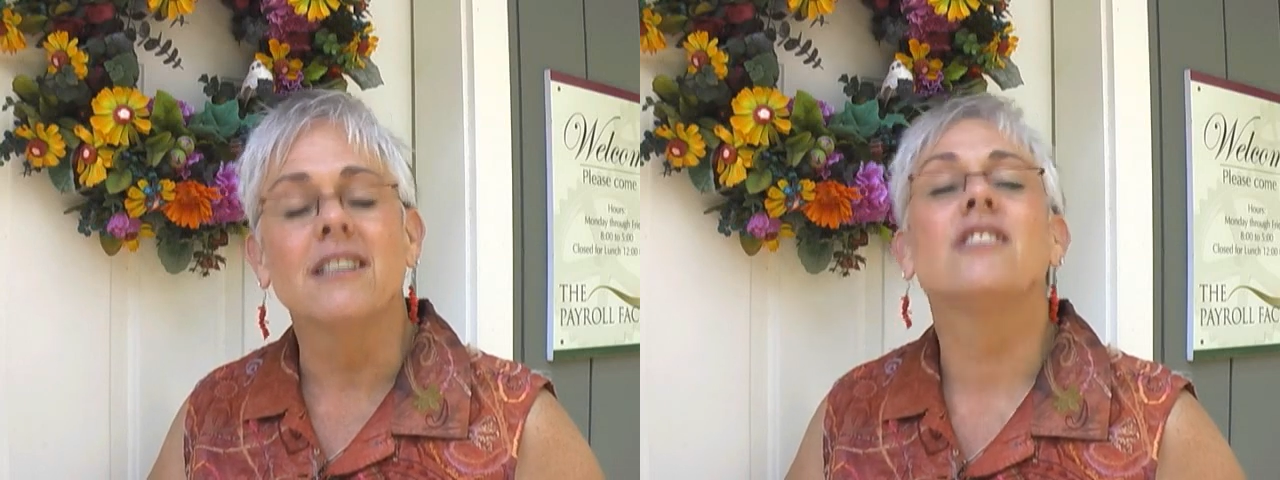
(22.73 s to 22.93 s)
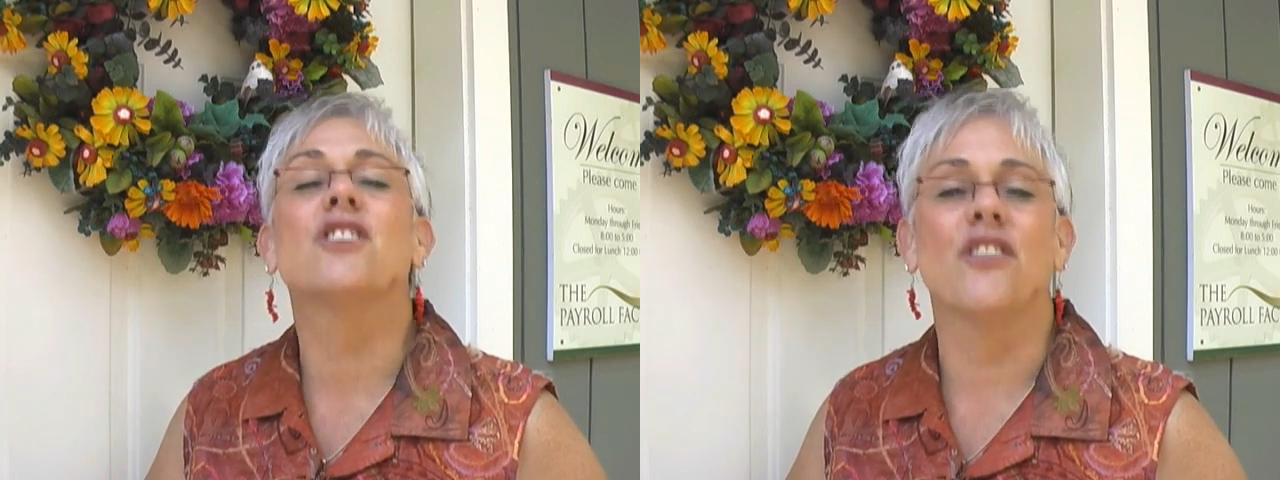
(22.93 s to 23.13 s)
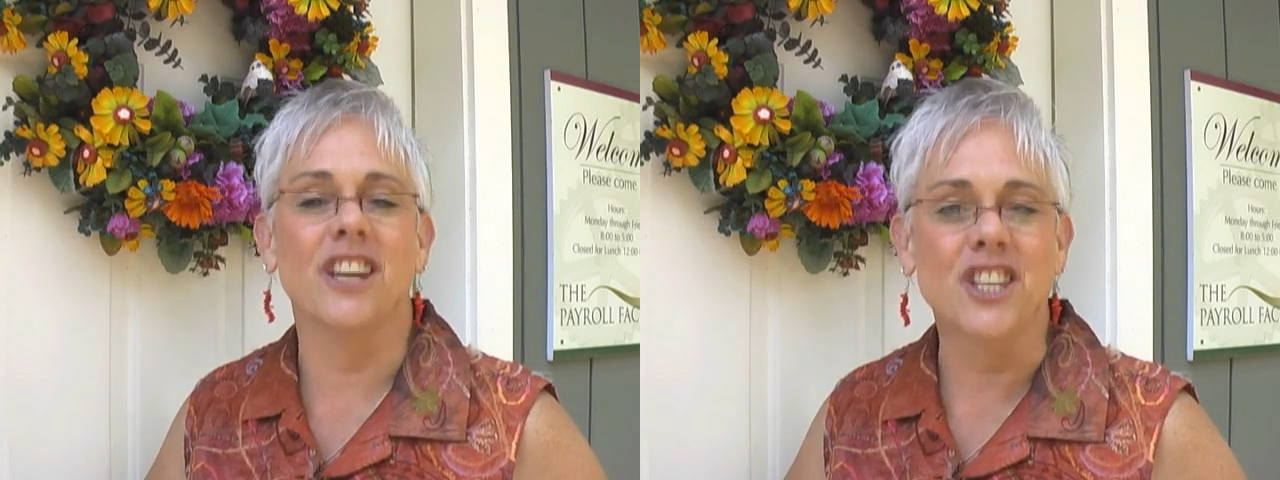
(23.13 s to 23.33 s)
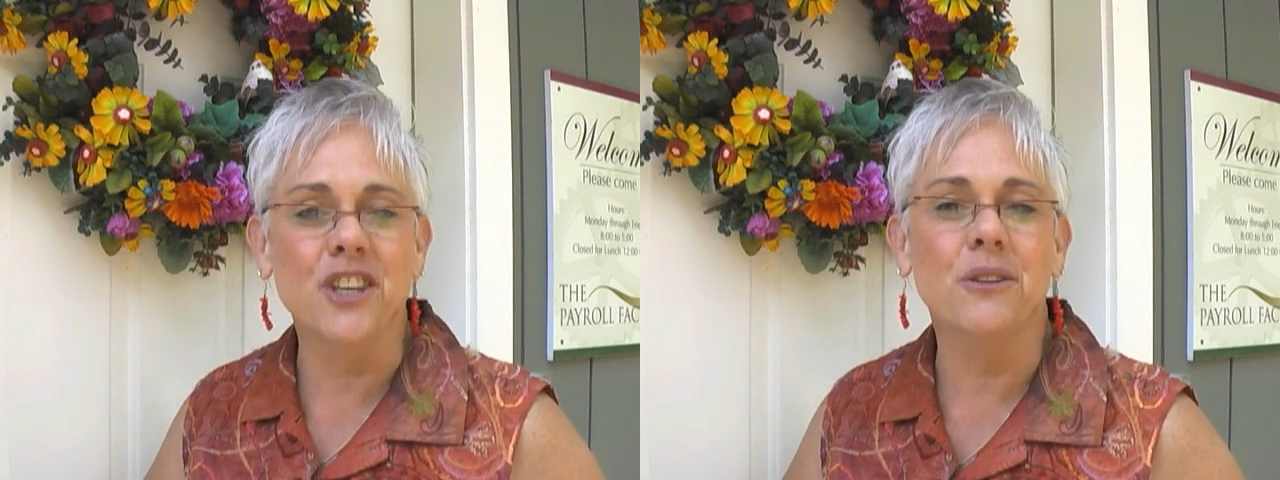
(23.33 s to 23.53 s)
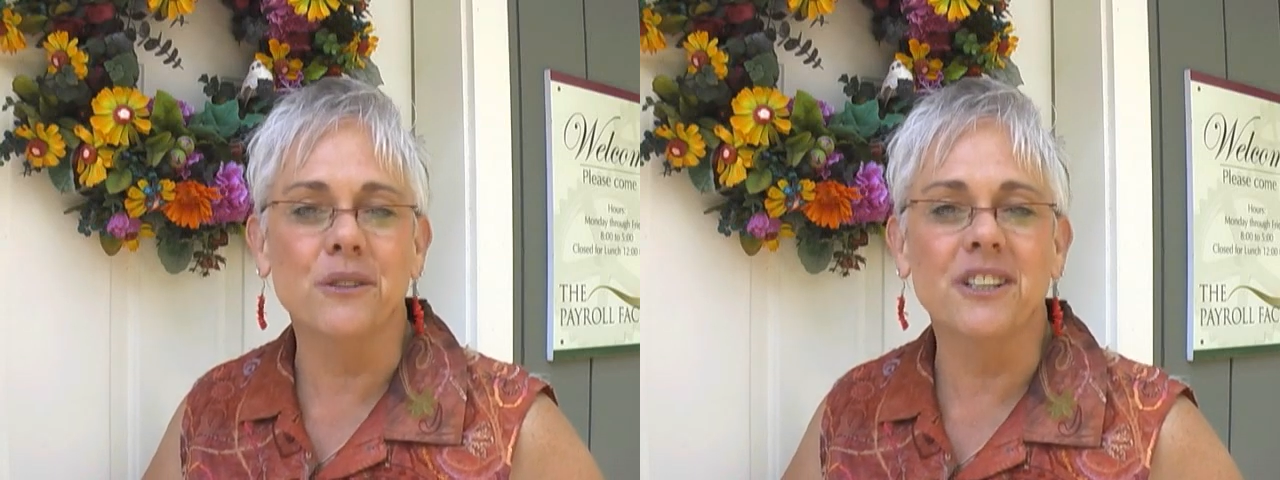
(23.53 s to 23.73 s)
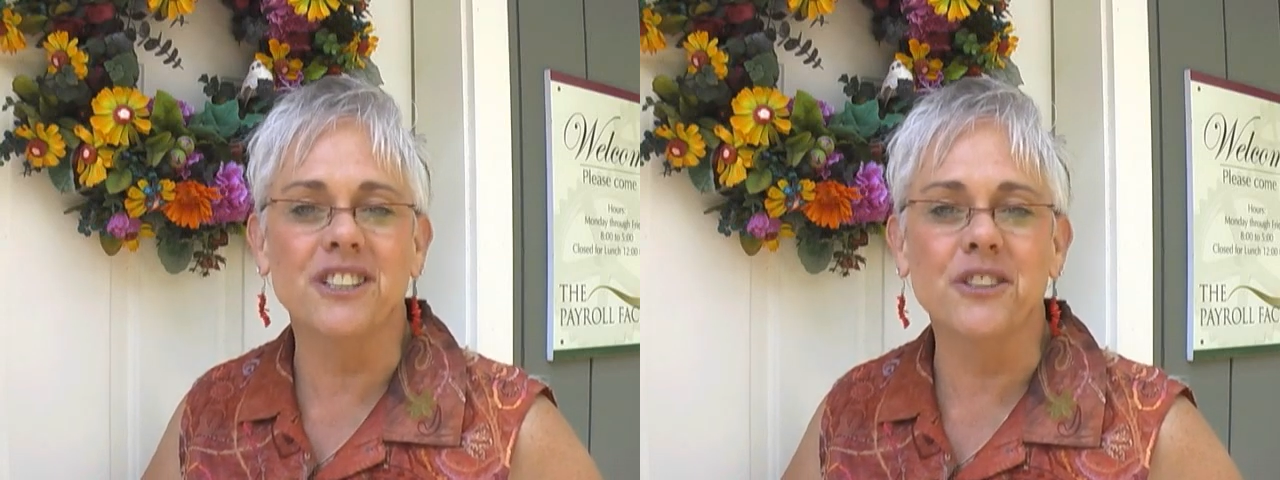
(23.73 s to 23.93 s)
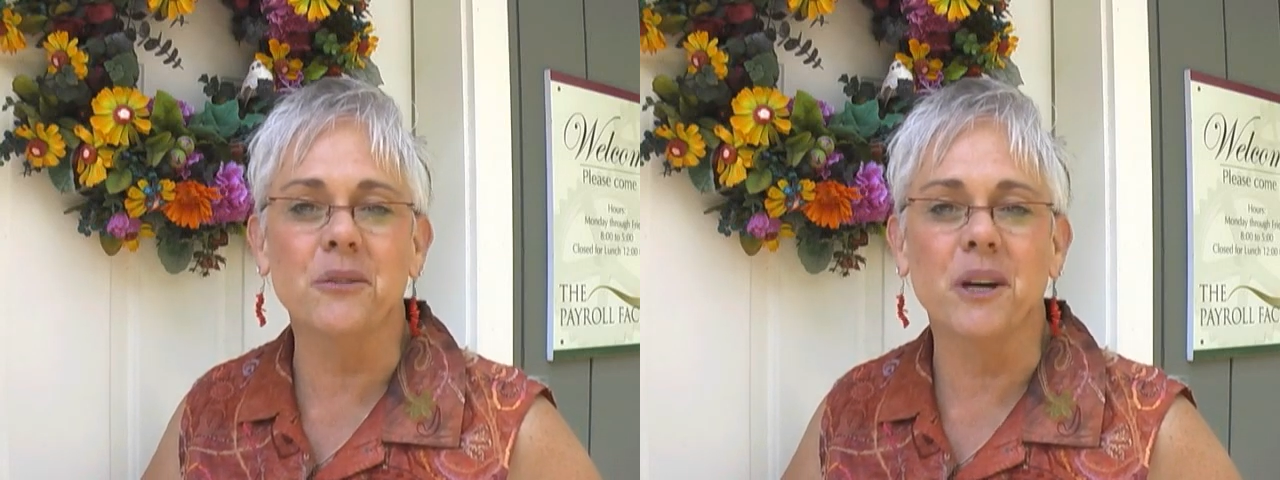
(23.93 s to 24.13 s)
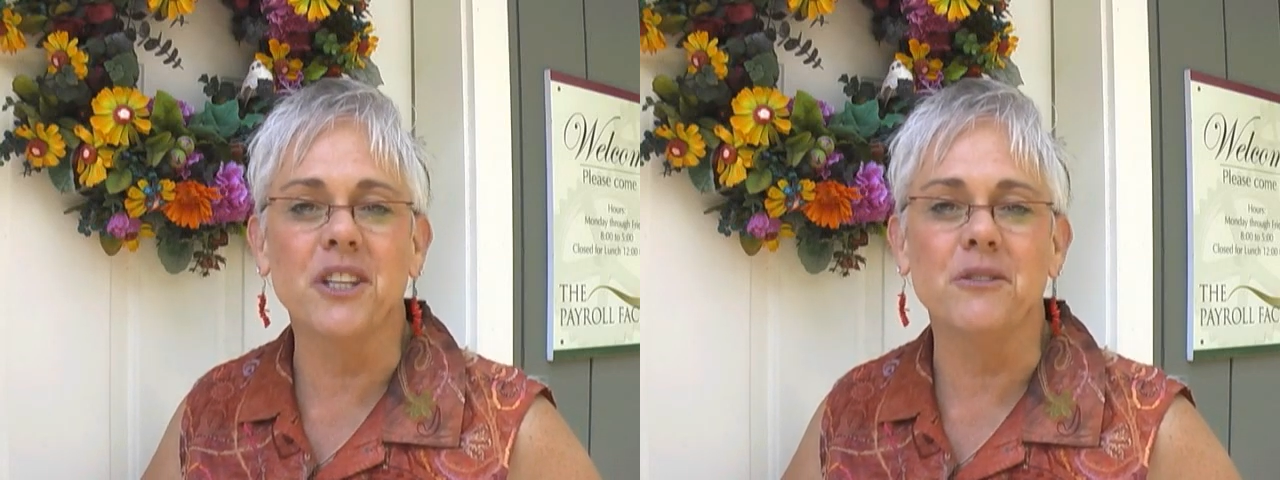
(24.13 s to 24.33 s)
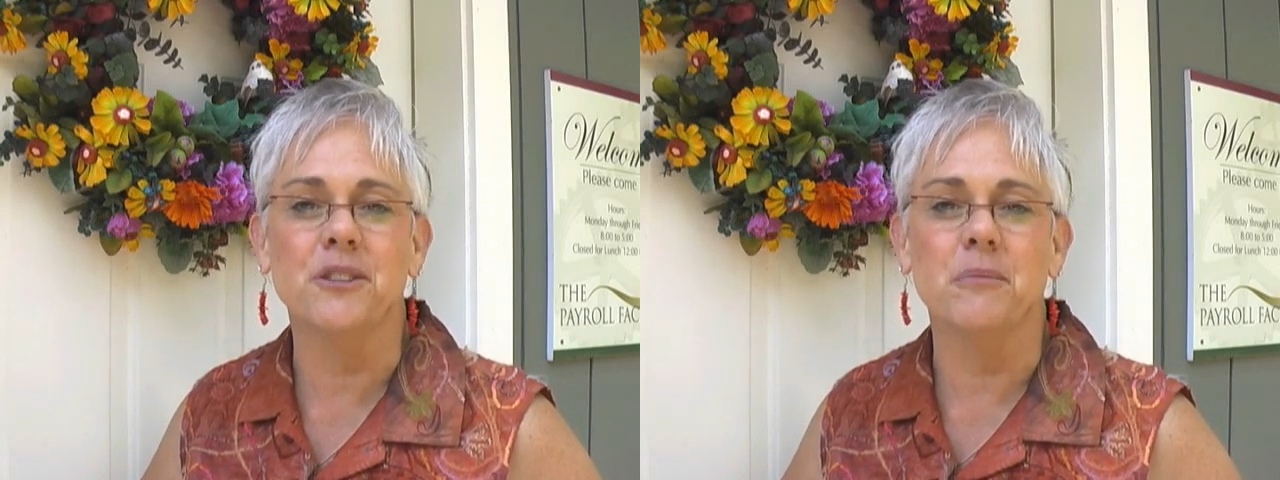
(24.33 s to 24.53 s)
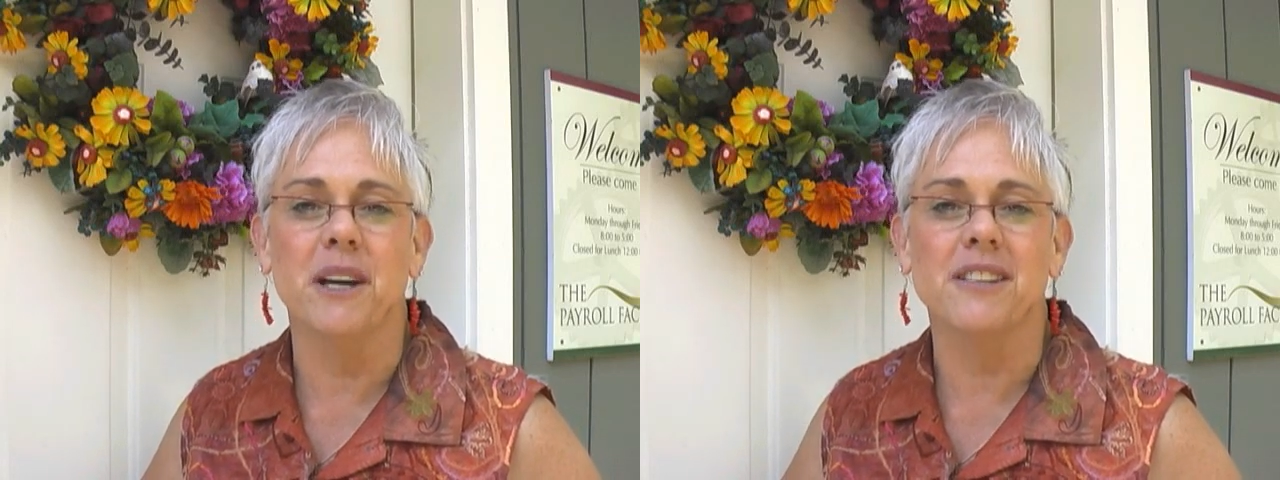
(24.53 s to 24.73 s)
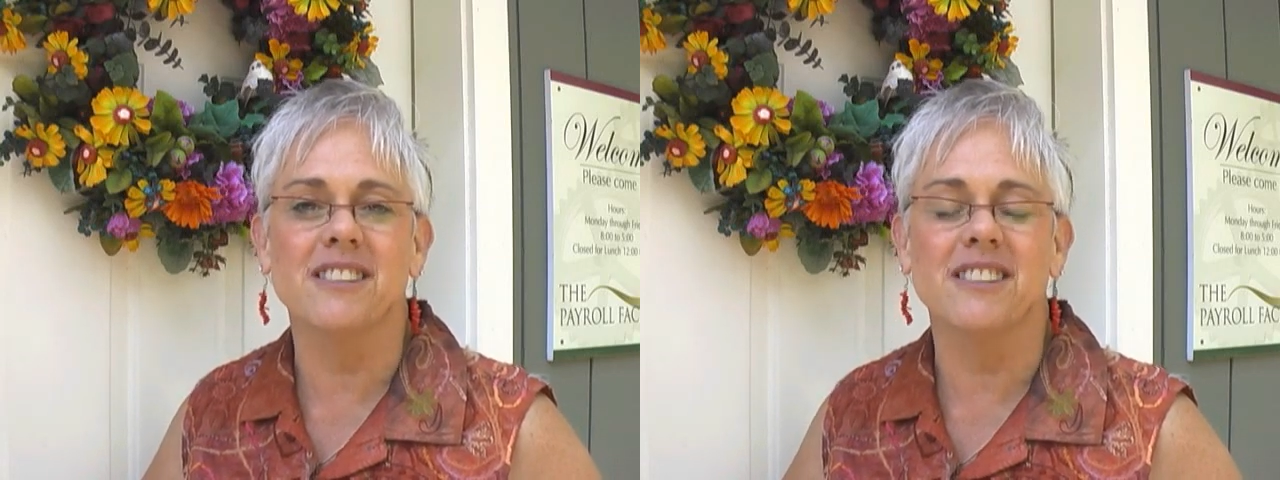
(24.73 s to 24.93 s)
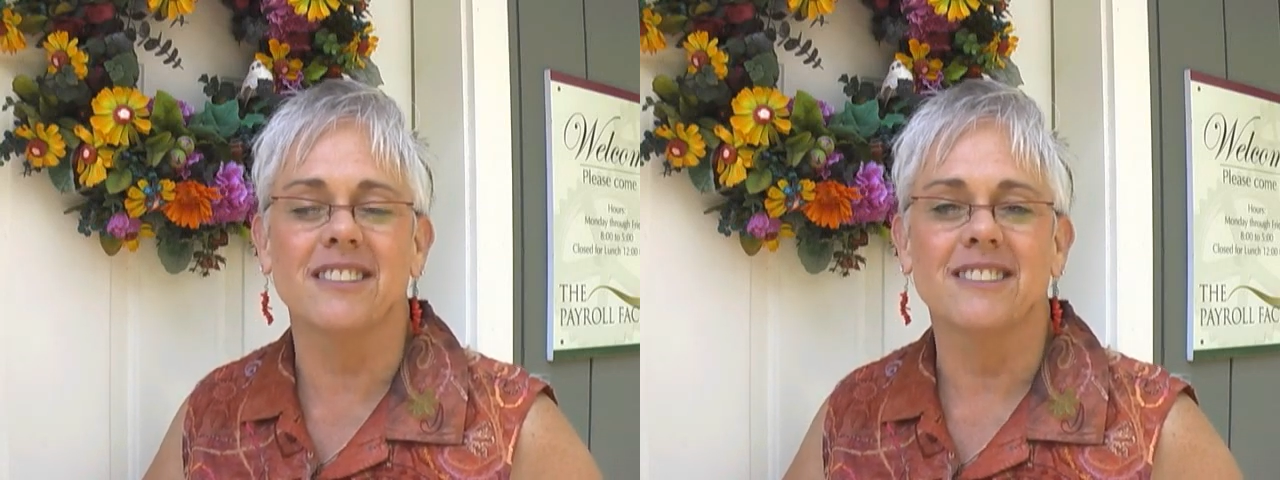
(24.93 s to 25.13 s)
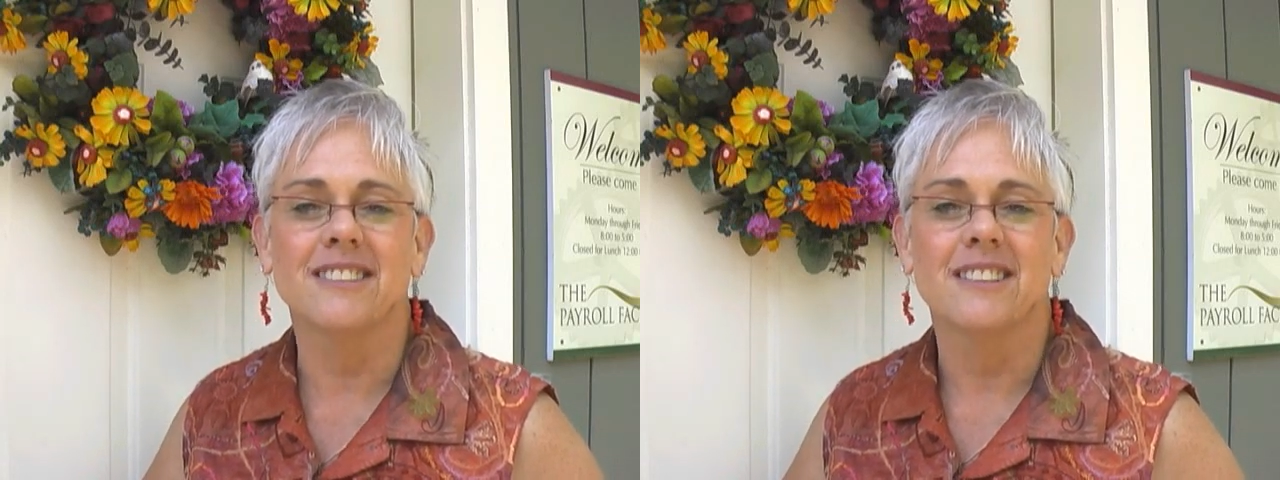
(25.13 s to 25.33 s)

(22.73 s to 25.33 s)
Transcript: so that you can do what you do best.